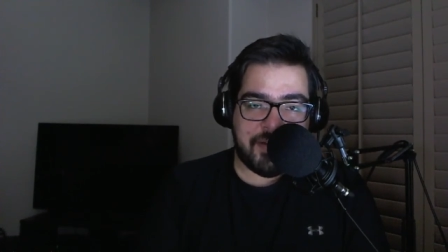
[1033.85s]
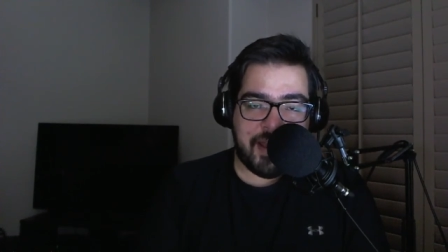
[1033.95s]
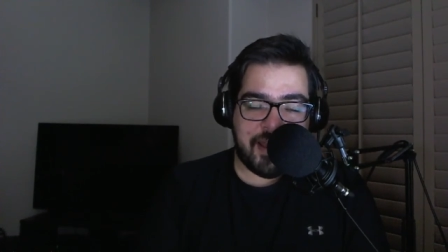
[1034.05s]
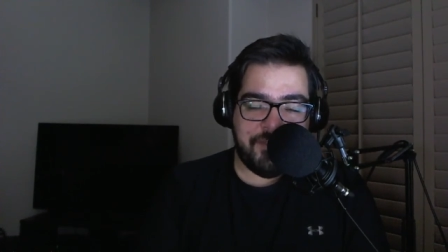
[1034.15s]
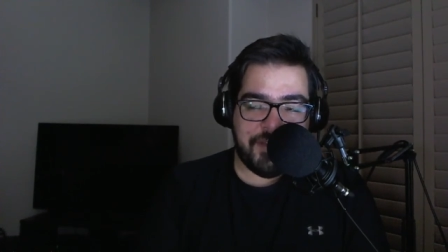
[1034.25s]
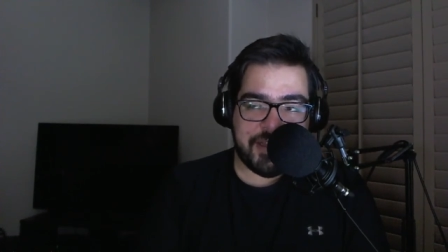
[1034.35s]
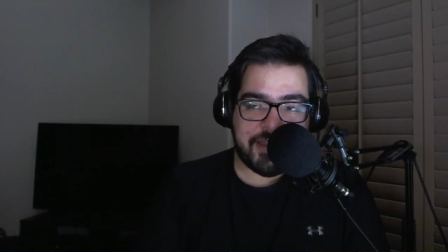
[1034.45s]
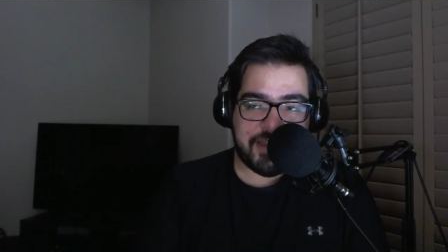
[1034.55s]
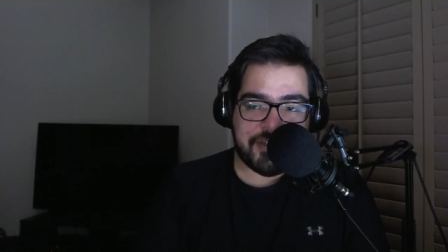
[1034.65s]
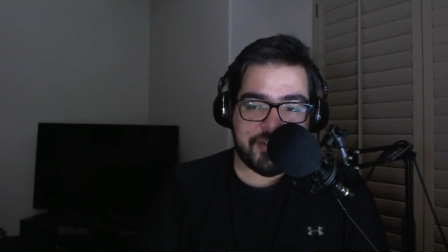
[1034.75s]
I feel like
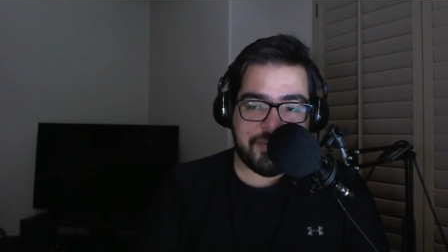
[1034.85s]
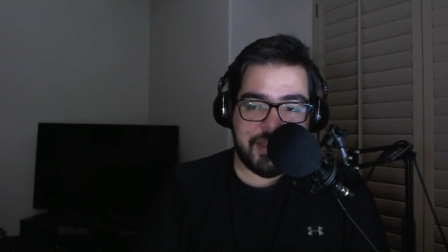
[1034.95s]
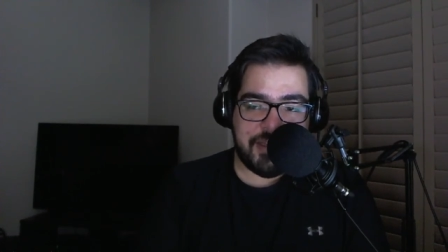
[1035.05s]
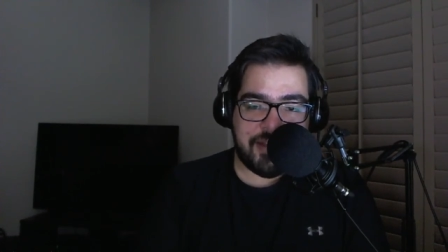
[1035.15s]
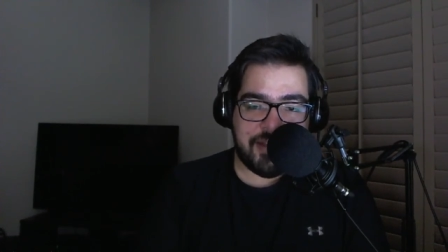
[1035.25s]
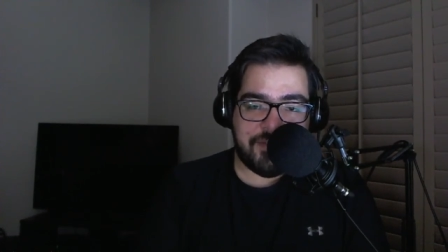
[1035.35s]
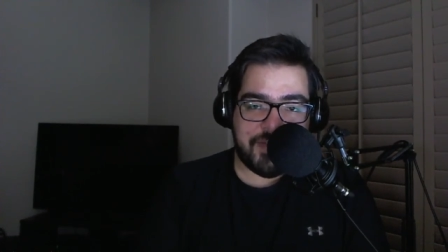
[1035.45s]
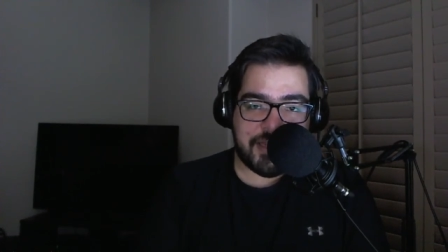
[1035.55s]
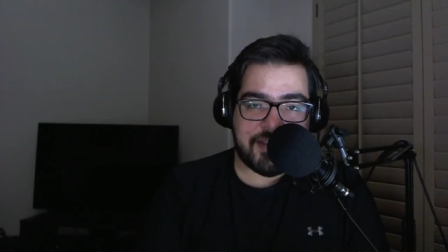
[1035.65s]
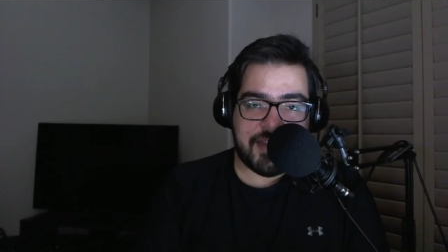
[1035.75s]
that should be
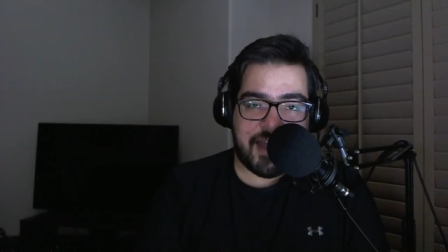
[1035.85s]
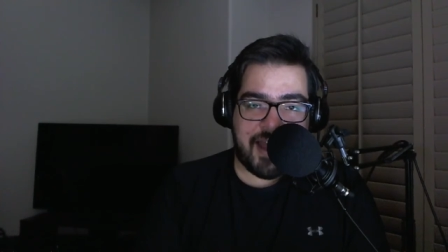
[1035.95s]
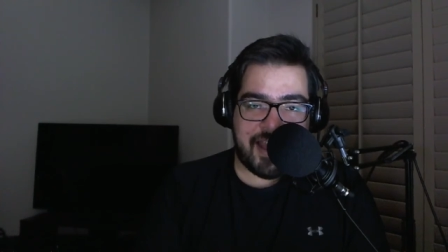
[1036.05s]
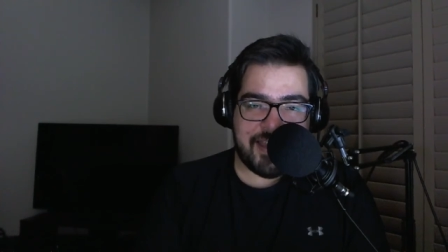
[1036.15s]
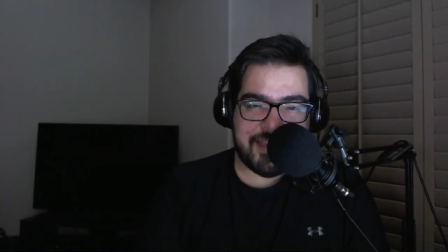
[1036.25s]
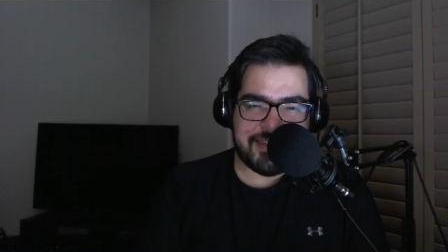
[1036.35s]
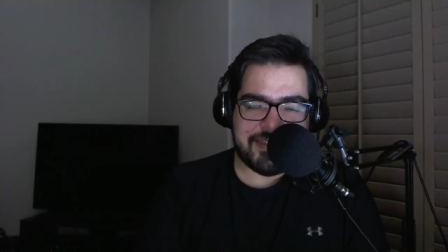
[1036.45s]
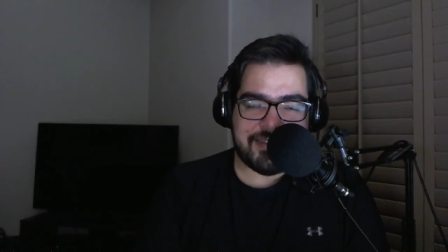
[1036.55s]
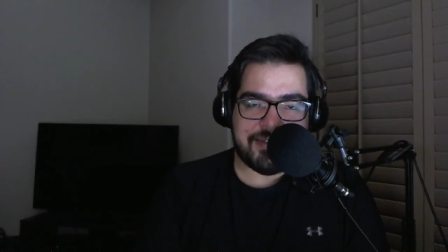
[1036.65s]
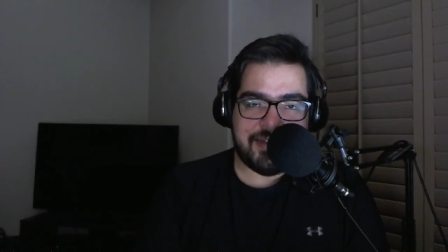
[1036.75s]
elevated to the highest
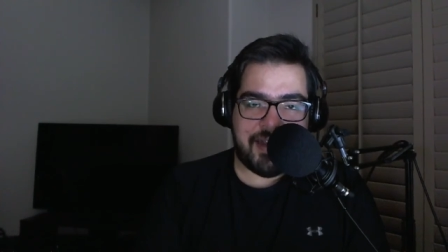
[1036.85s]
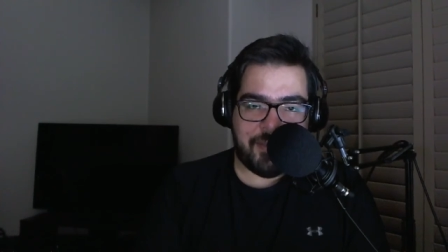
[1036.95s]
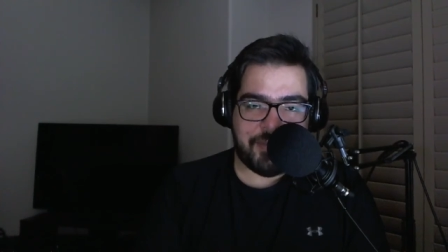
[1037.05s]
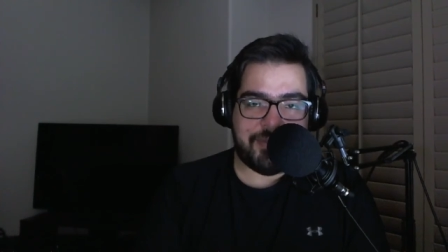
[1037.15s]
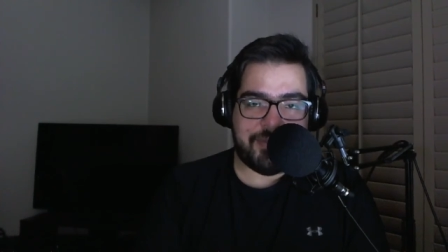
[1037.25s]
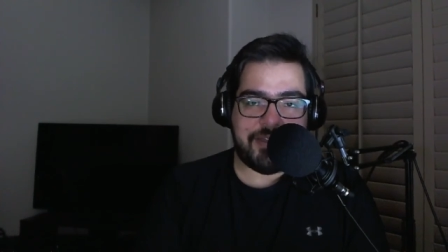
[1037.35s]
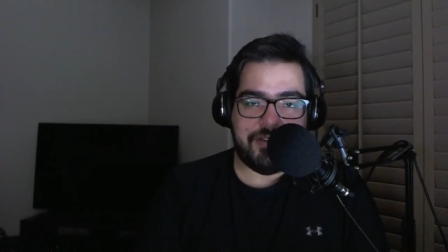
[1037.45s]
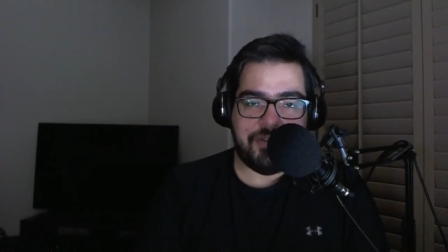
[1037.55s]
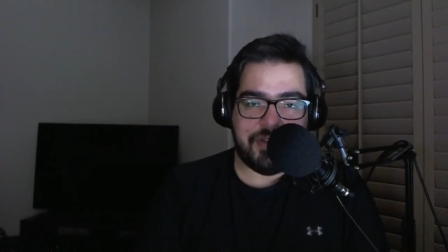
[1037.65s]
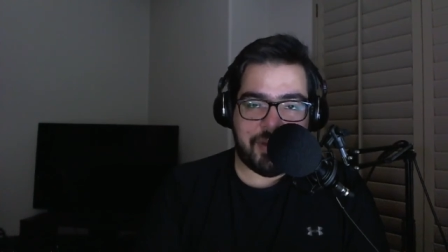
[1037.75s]
compliment
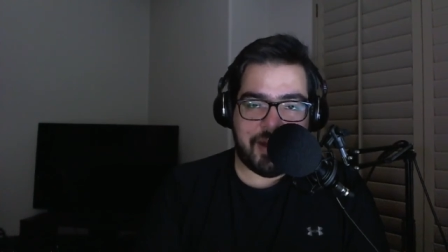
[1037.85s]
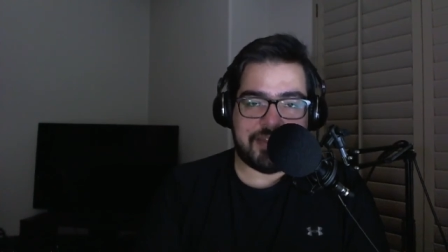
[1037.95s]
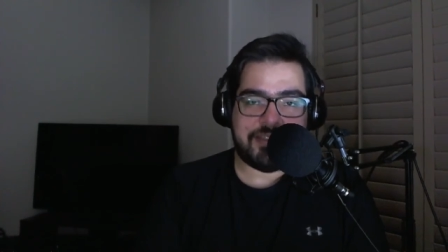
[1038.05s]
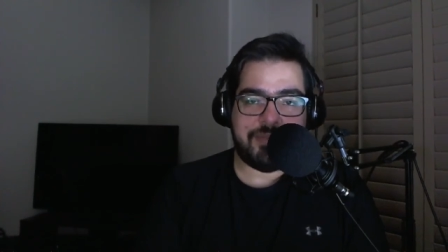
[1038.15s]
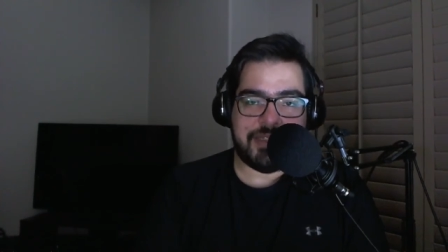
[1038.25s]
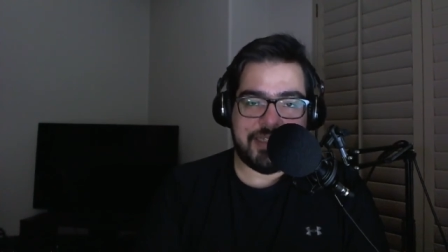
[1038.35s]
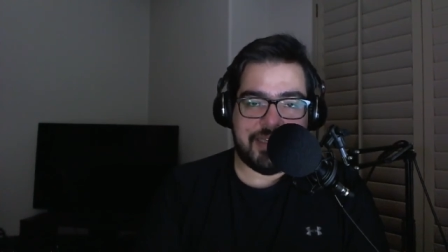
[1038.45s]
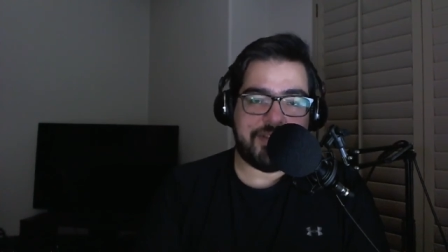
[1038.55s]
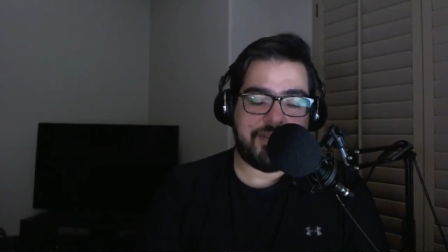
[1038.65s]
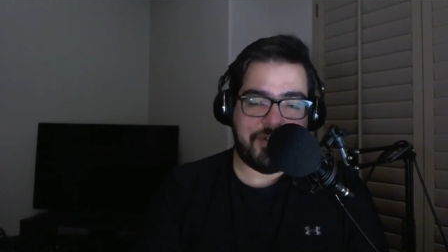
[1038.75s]
you could possibly give
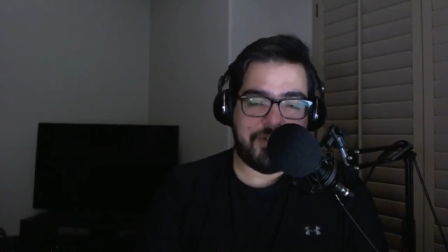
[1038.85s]
someone.